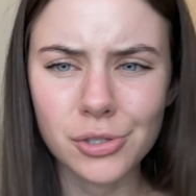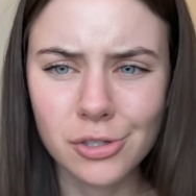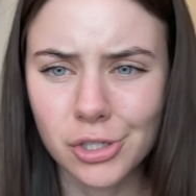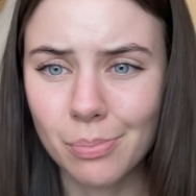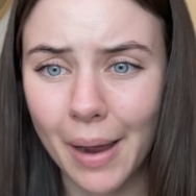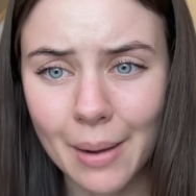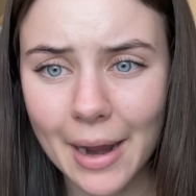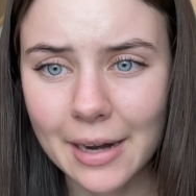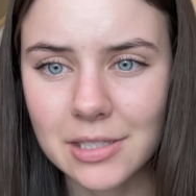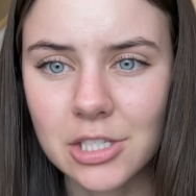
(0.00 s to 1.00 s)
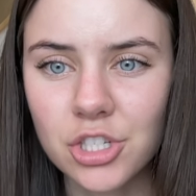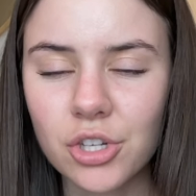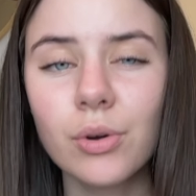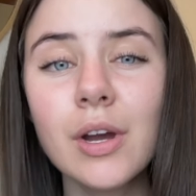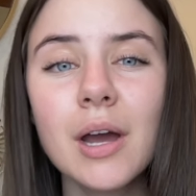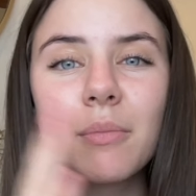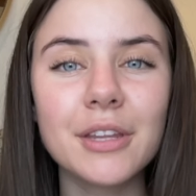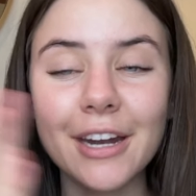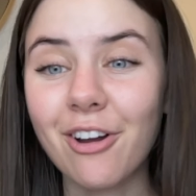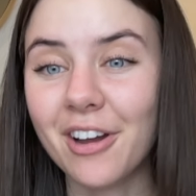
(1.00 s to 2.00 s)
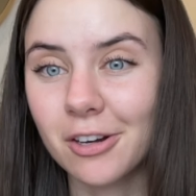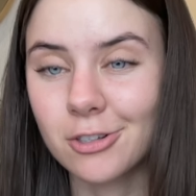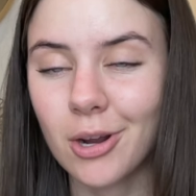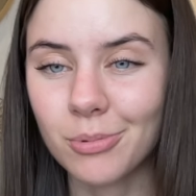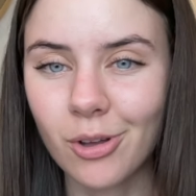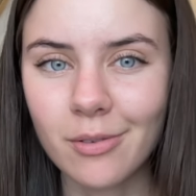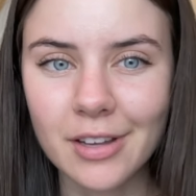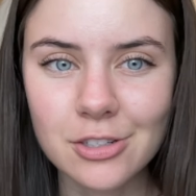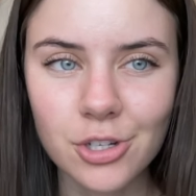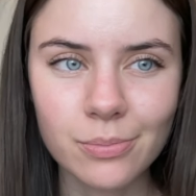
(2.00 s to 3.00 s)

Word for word: just buy maxi too, but then I got airdropped all of that too.